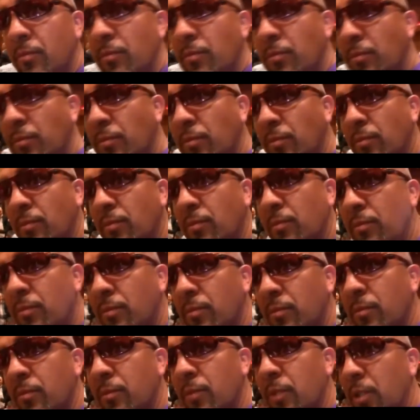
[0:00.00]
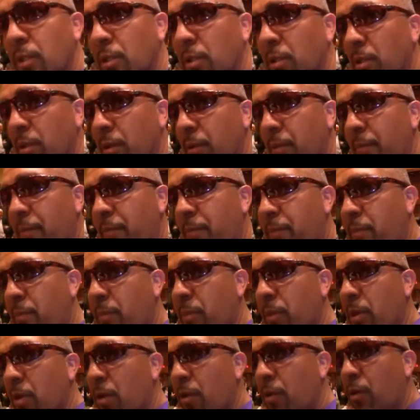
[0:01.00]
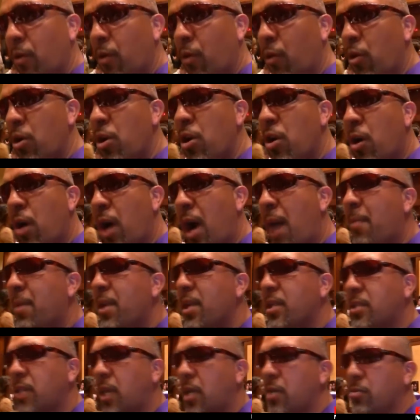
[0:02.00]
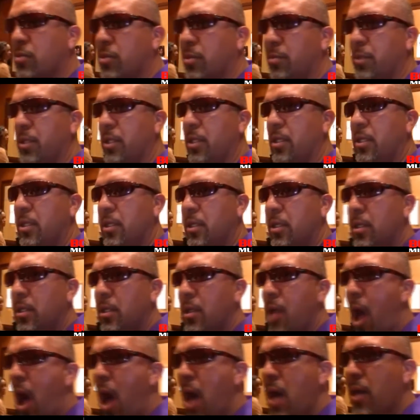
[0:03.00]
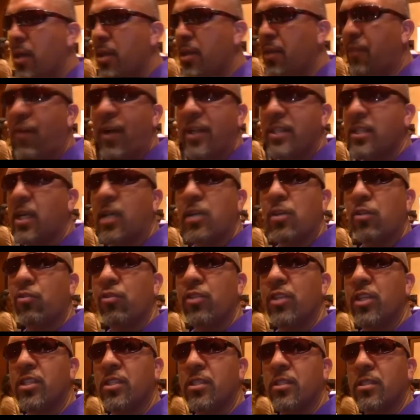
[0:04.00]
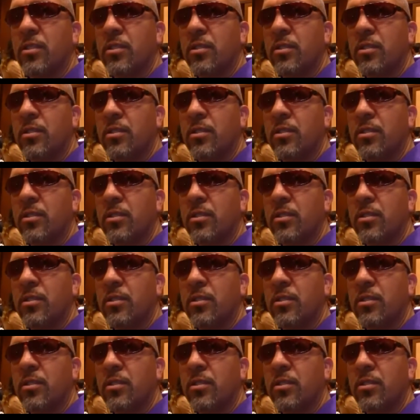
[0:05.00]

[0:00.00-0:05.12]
Is it going to be knockout for your brother? Julio, I'm going to tell you something. The fight not going to go this.